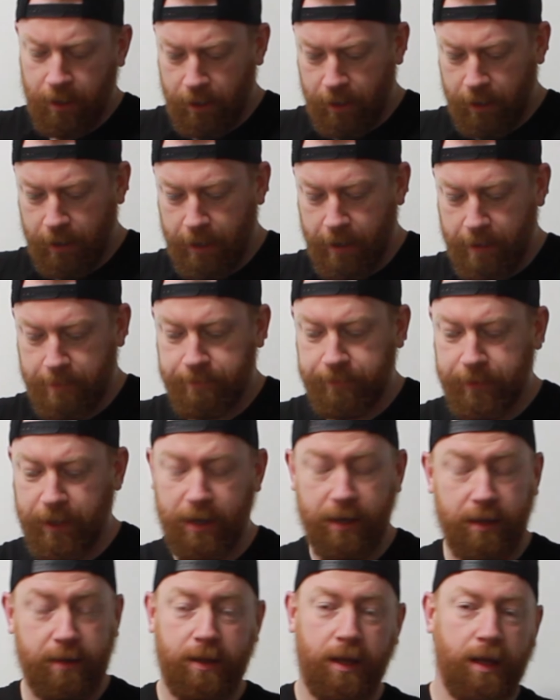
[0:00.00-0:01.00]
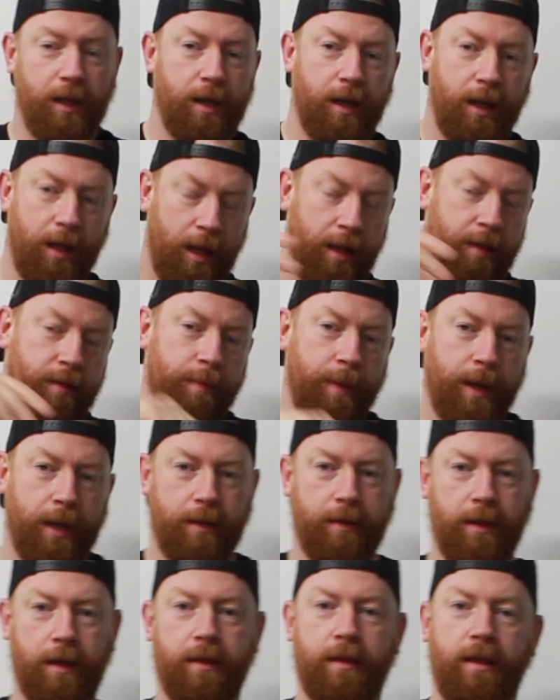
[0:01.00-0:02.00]
And as the
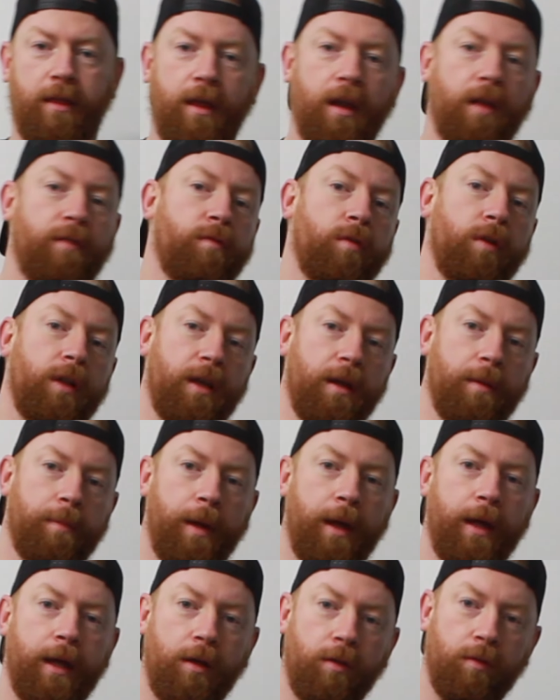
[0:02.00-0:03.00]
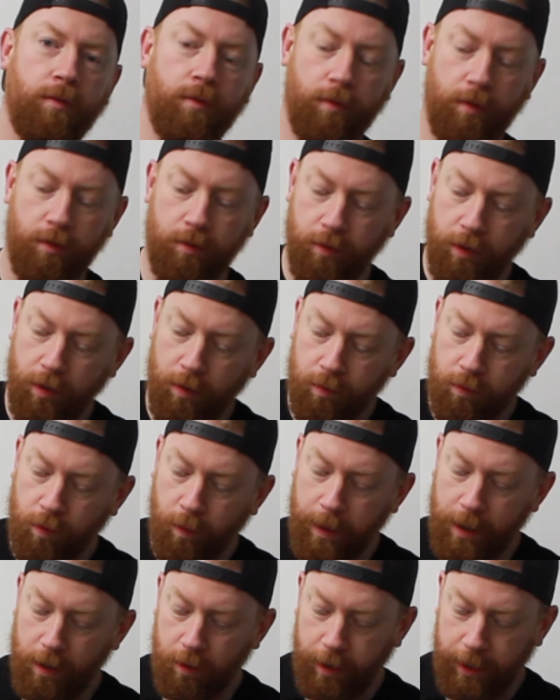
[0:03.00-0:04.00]
bag says, it's a 34L bag, so it's going to hold
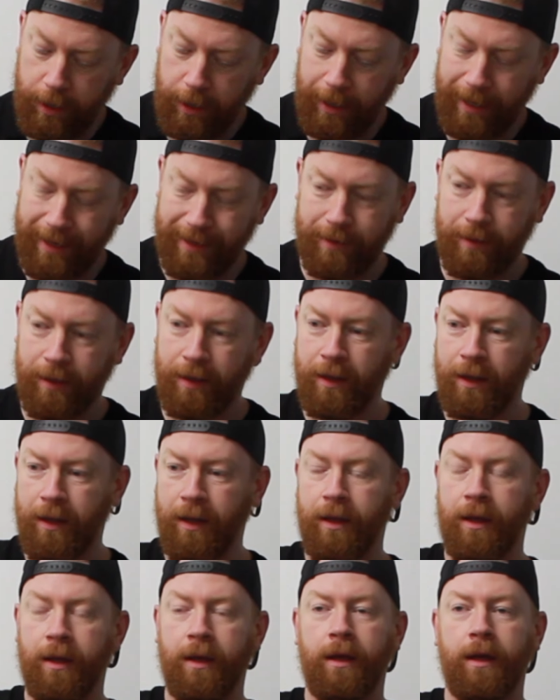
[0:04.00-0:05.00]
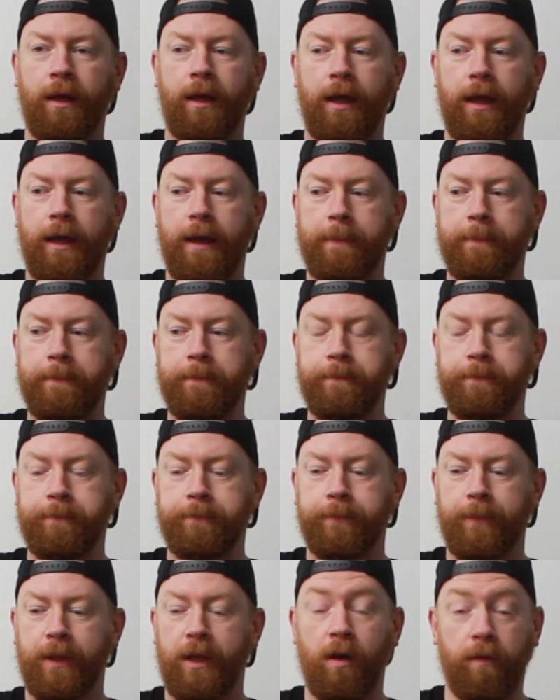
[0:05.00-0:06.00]
quite a lot of kit
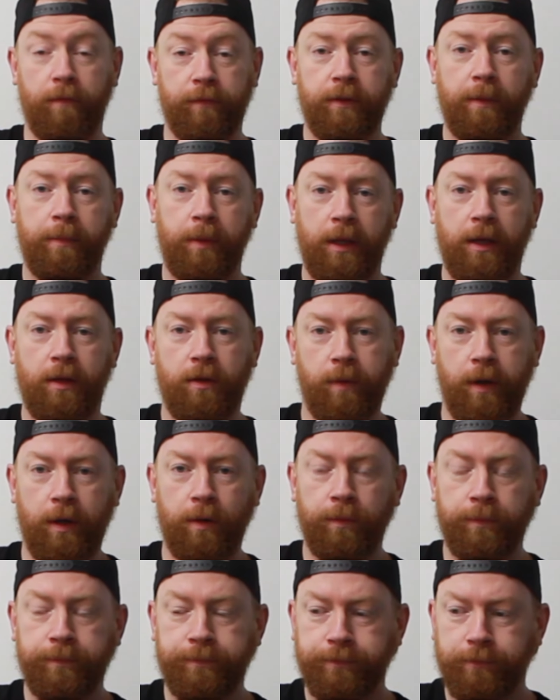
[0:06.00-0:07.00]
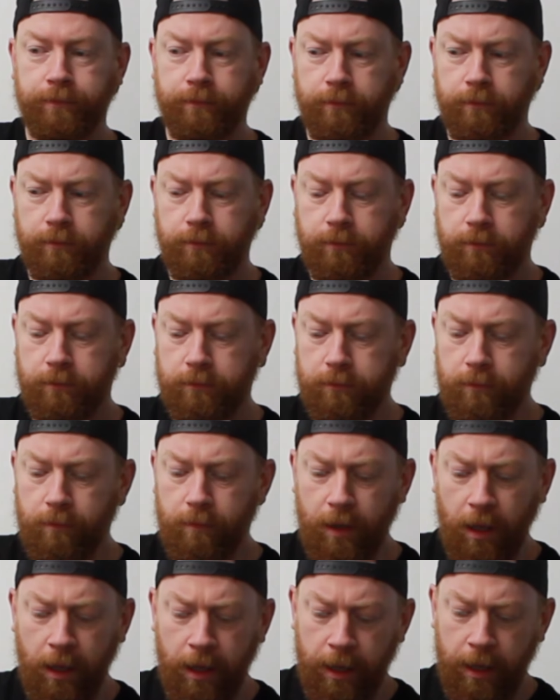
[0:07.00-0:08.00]
comfortably as well.
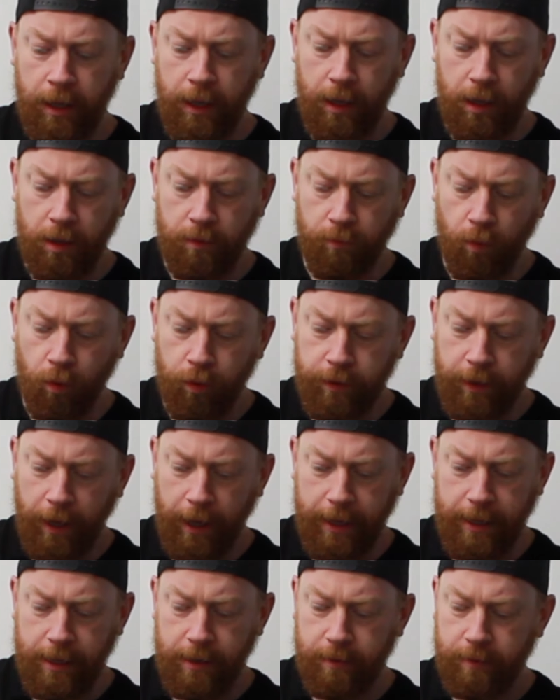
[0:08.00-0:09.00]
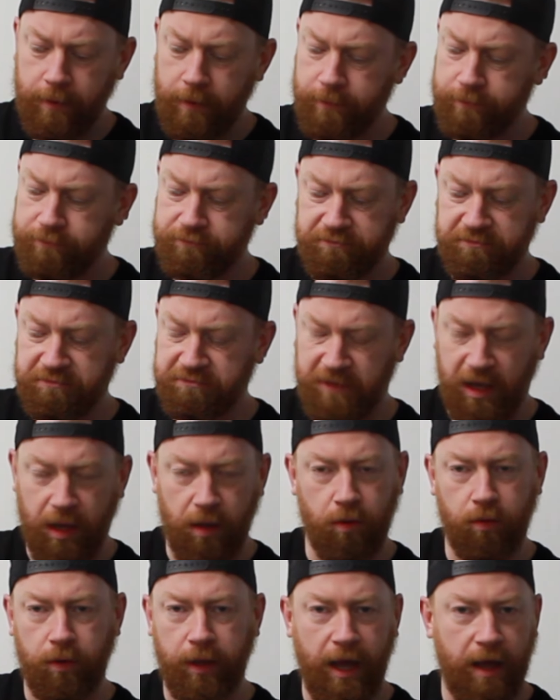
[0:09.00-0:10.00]
In most hikes, I'll
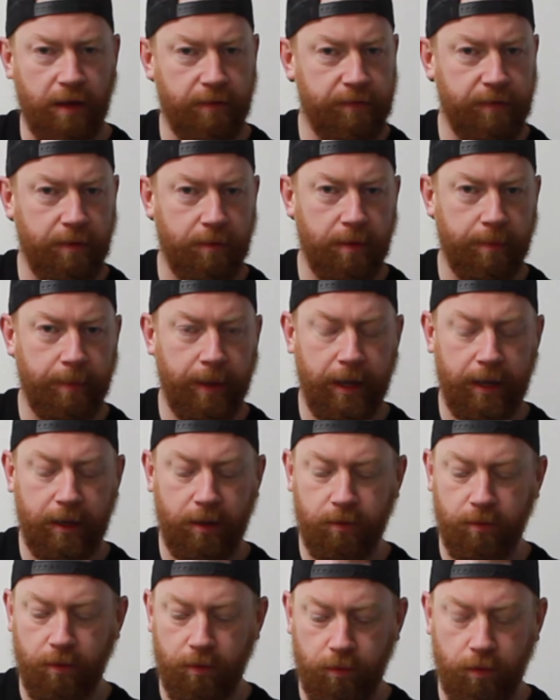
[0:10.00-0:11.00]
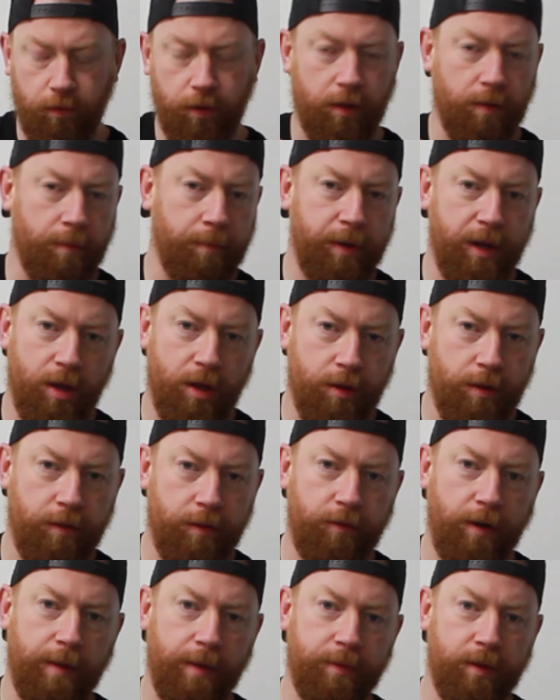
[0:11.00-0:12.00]
only half fill the bag, so I'll use the compression
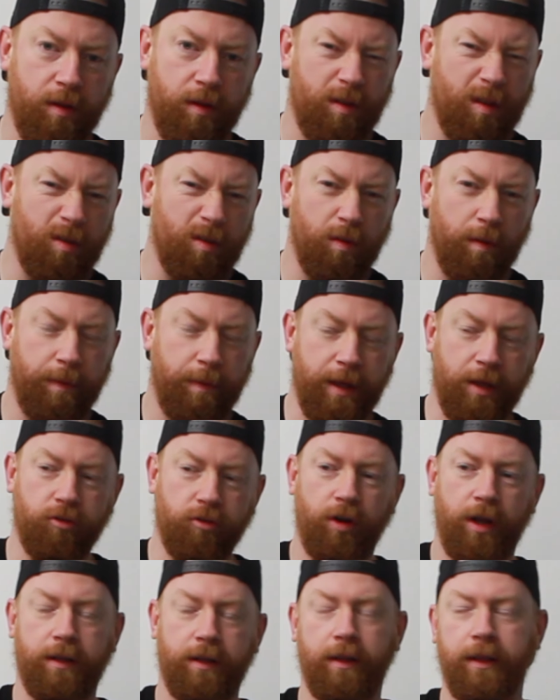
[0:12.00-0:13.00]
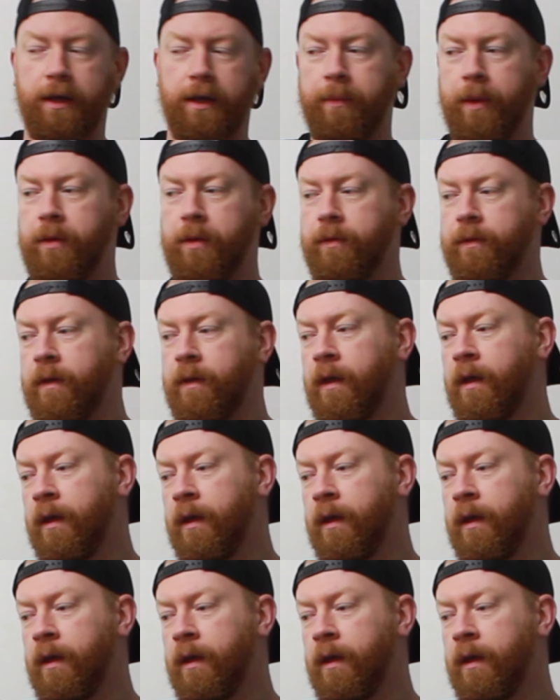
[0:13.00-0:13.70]
straps just to stop things rattling about.